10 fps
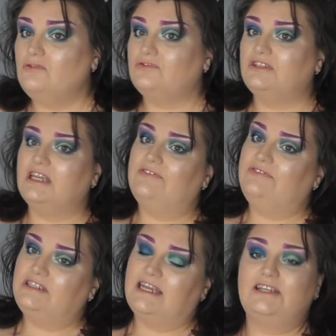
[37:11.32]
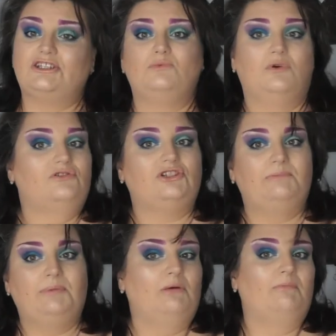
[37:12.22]
course, if Natasha wants to
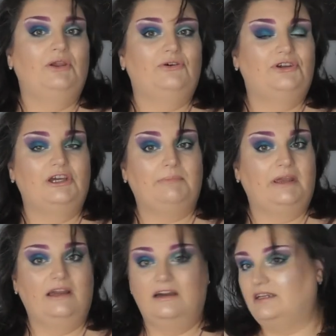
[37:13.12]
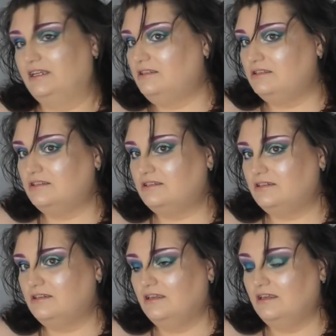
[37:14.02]
put me on her PR list,